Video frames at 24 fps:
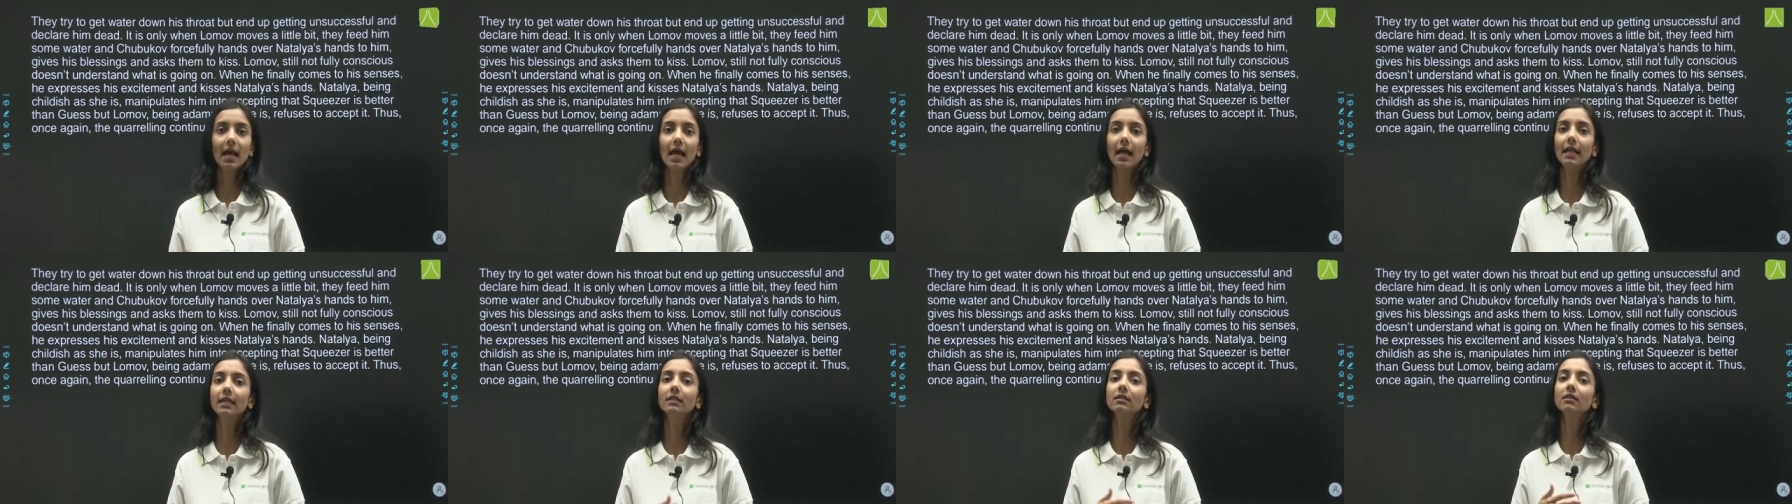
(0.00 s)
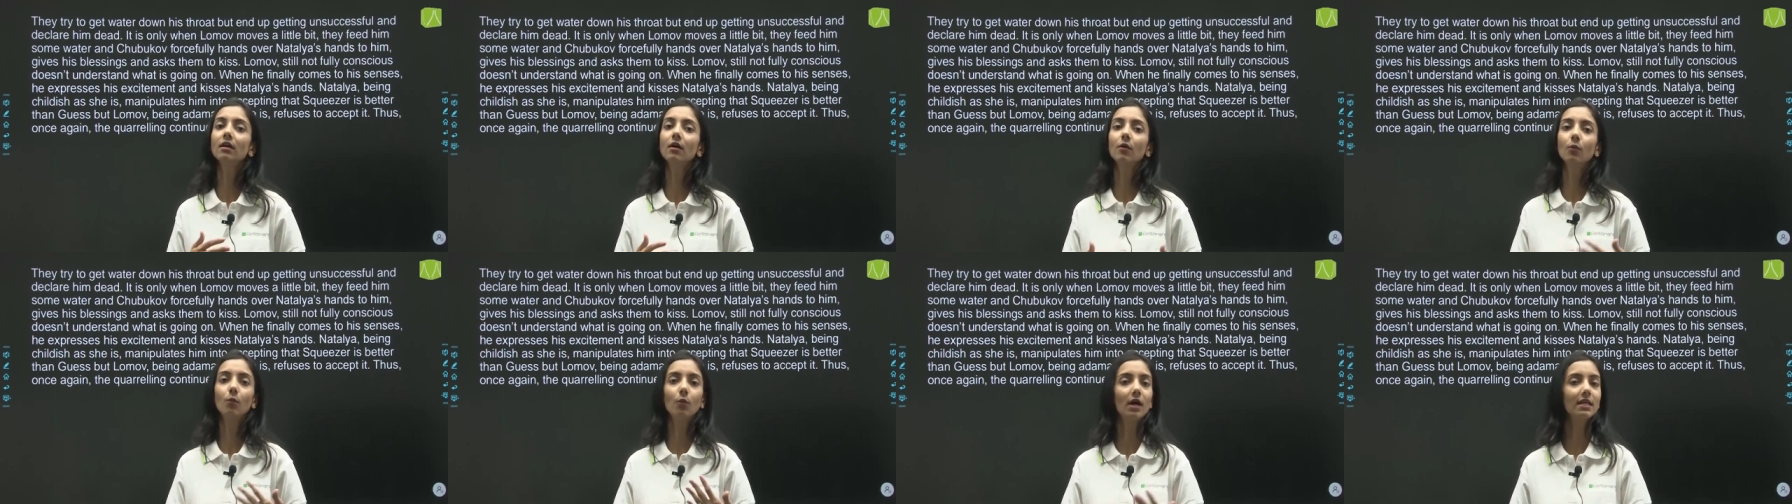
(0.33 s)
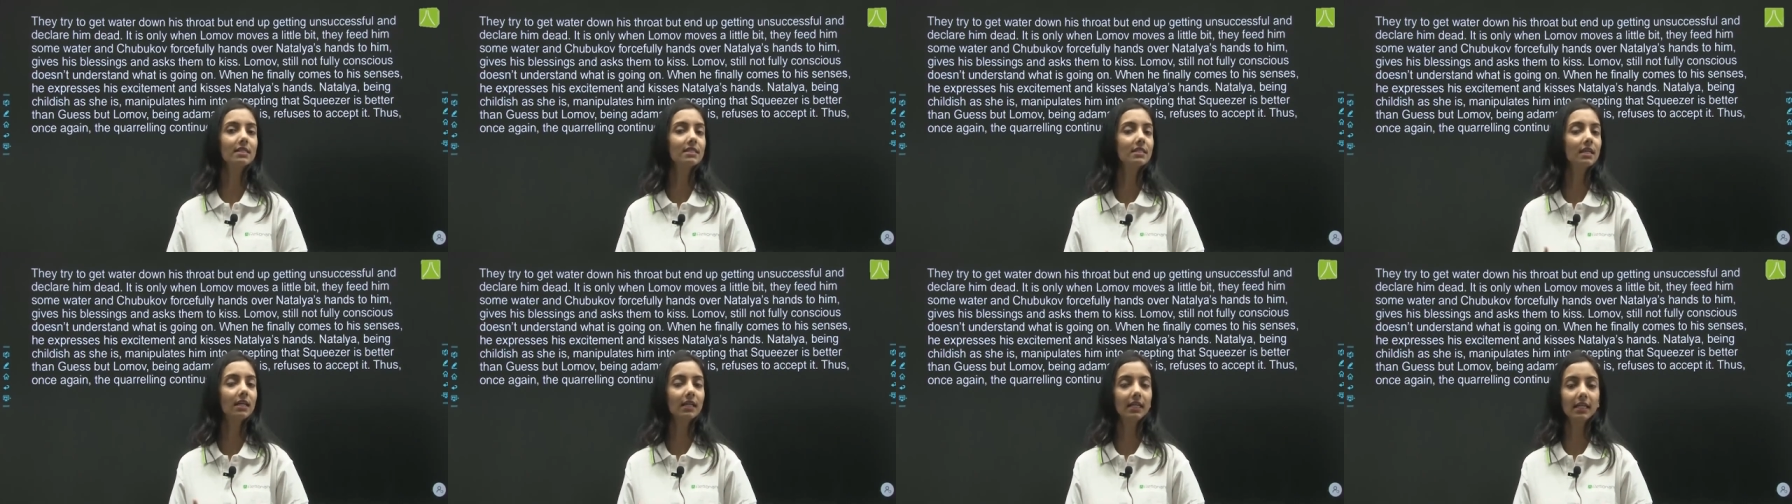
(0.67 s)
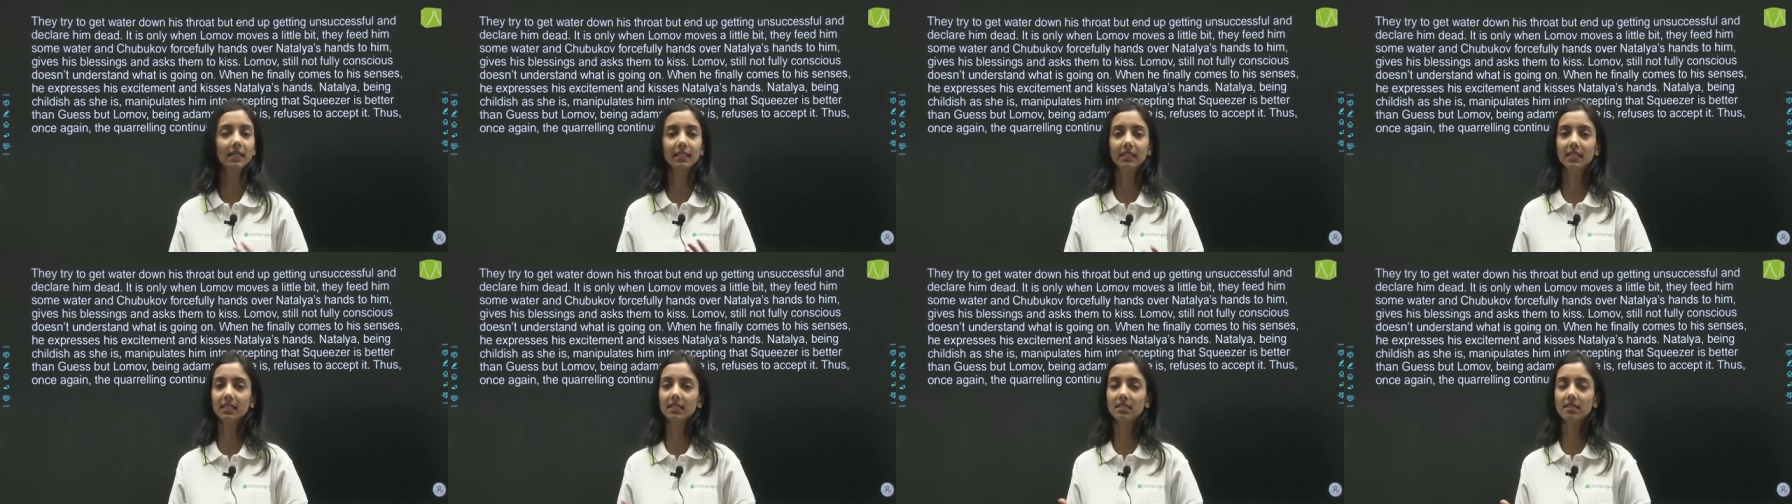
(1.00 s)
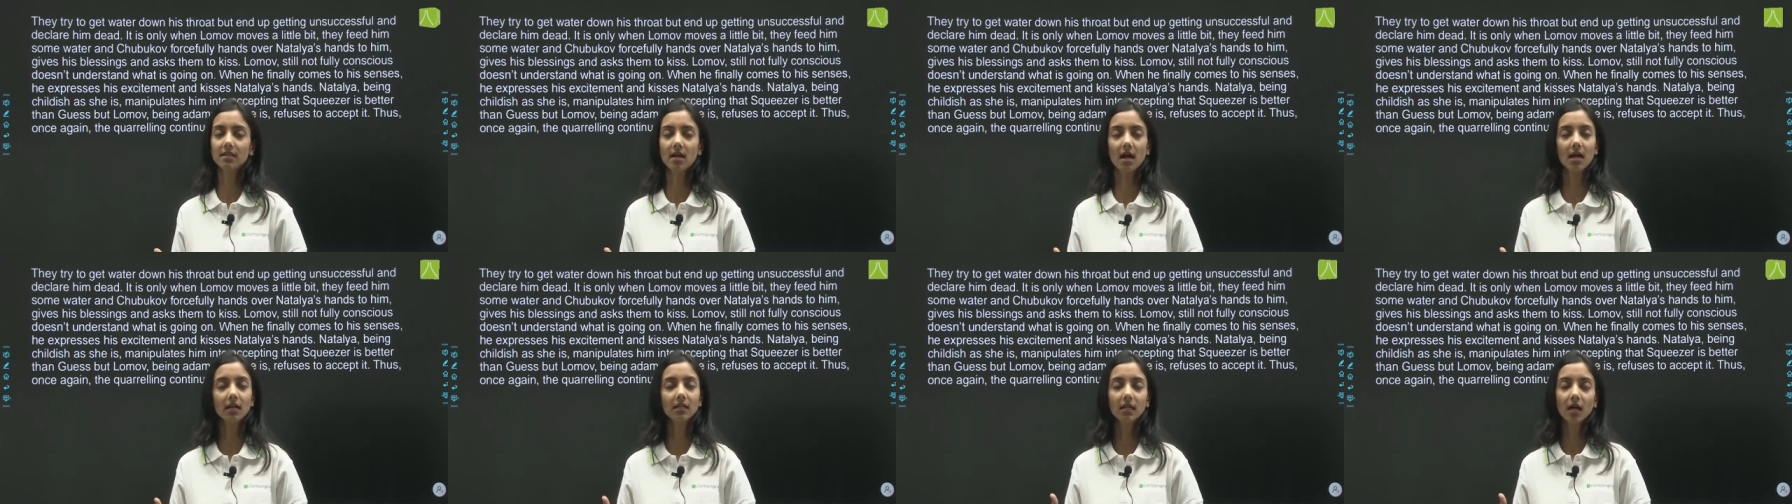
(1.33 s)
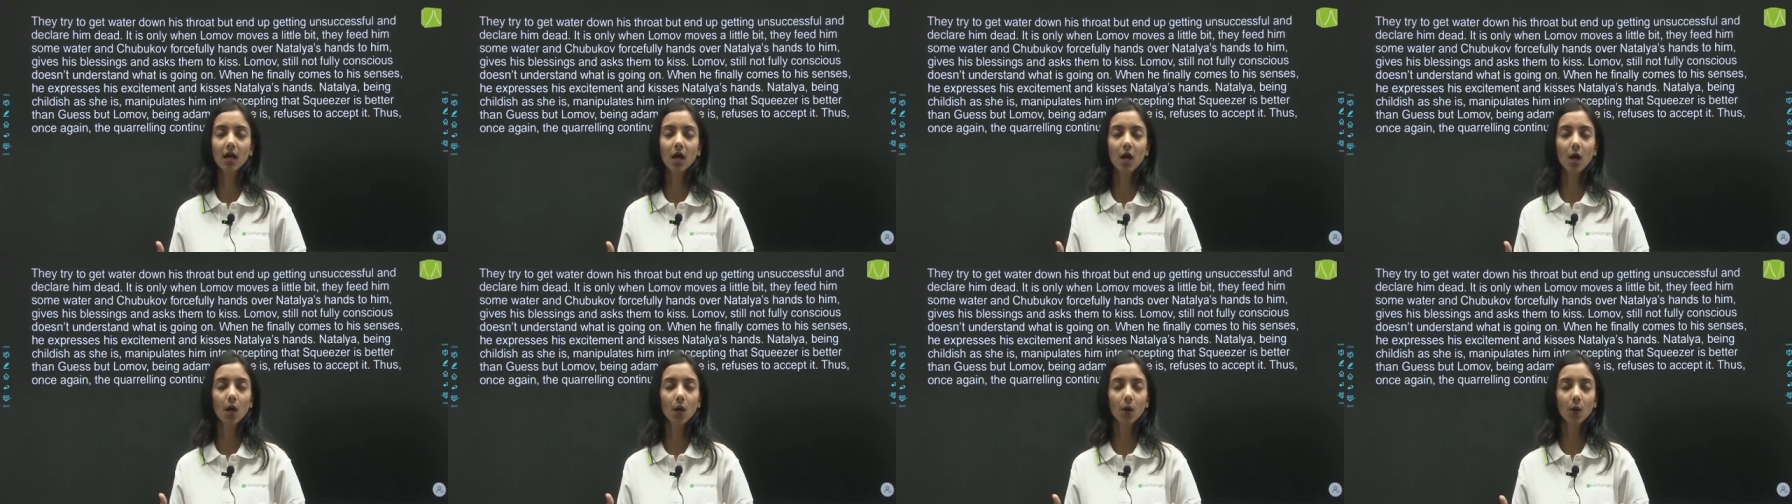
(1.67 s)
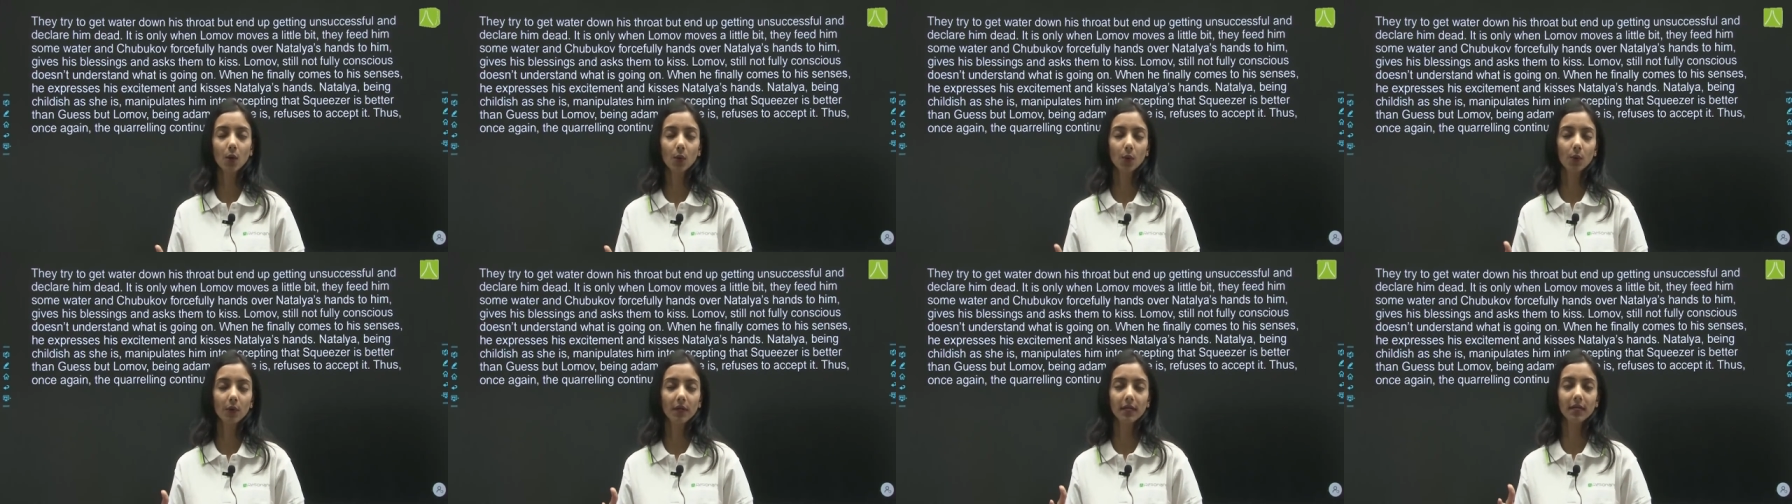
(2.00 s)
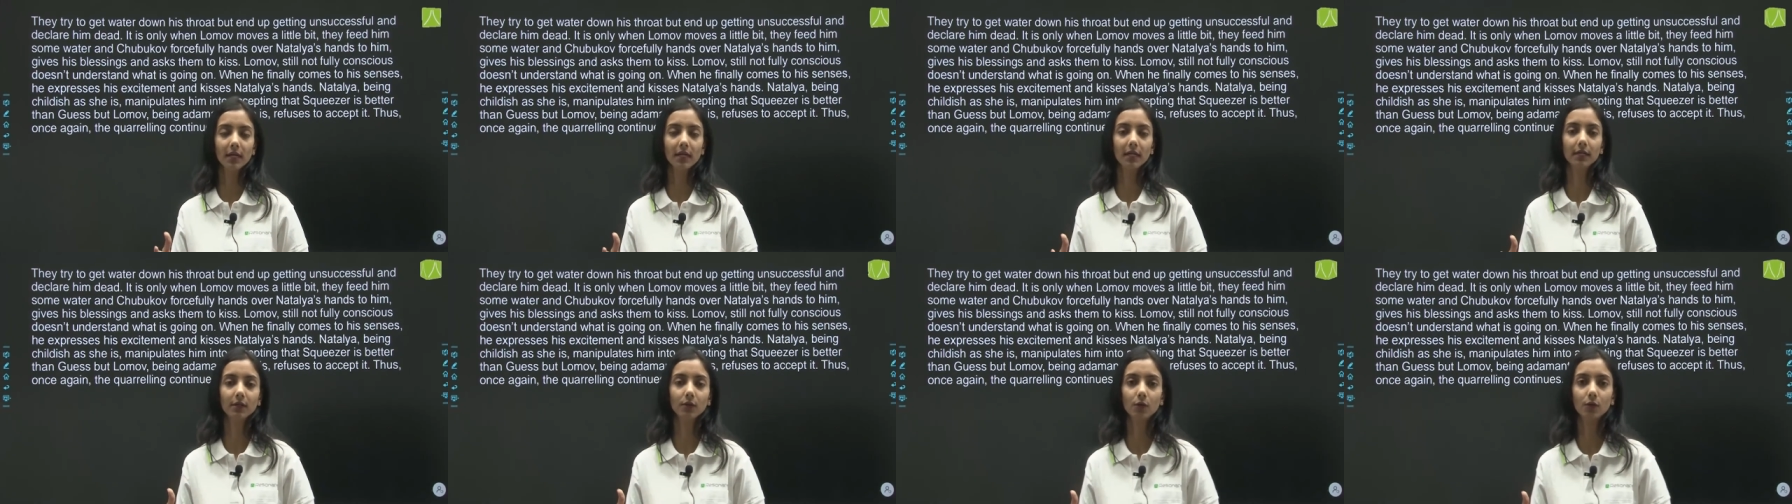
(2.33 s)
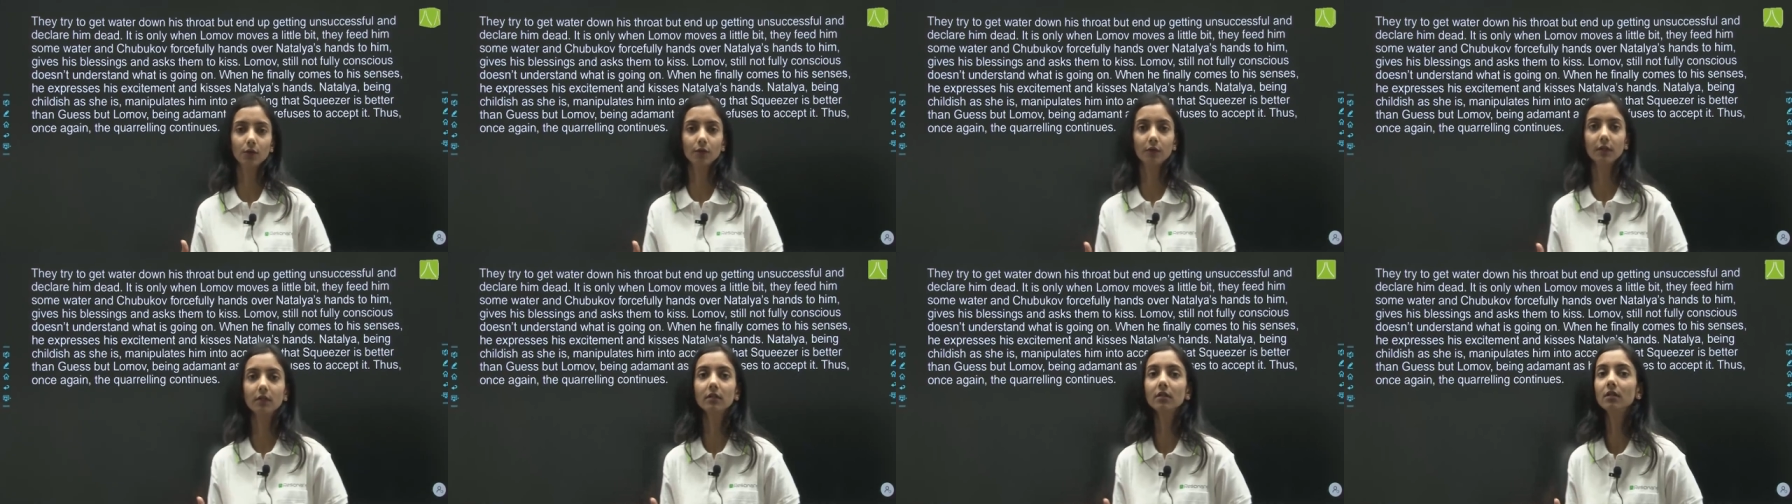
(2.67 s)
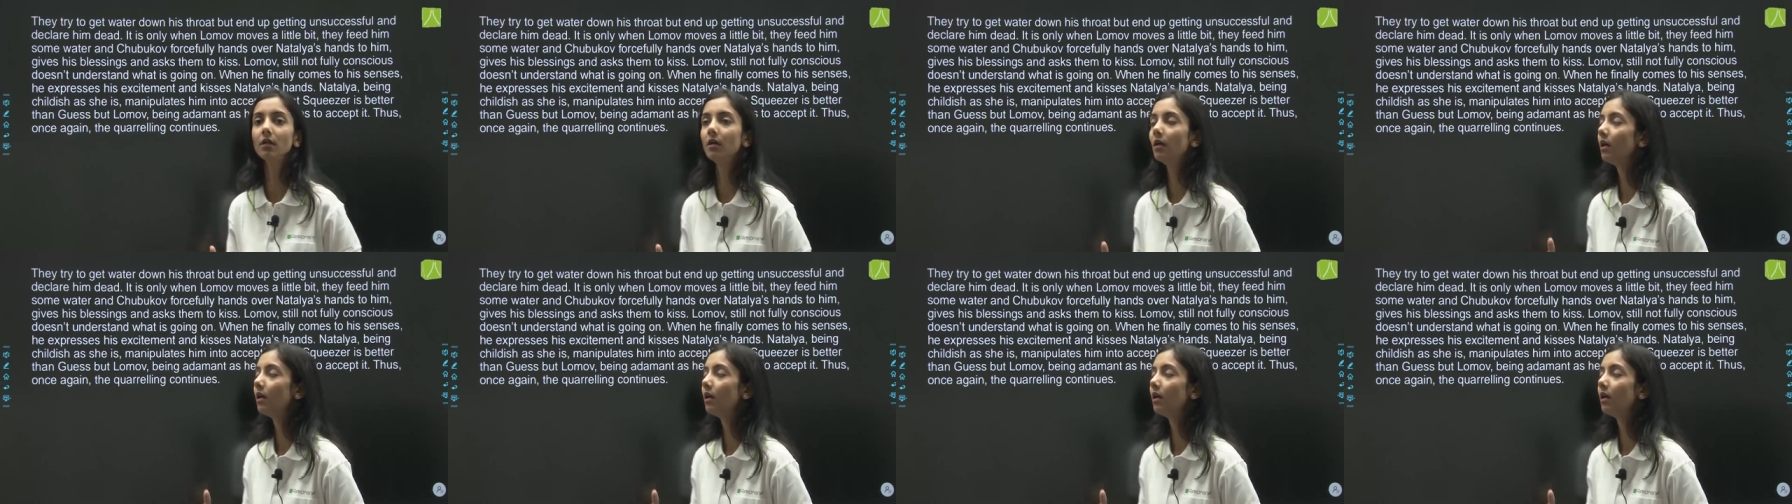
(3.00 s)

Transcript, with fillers: and once again they start quarreling over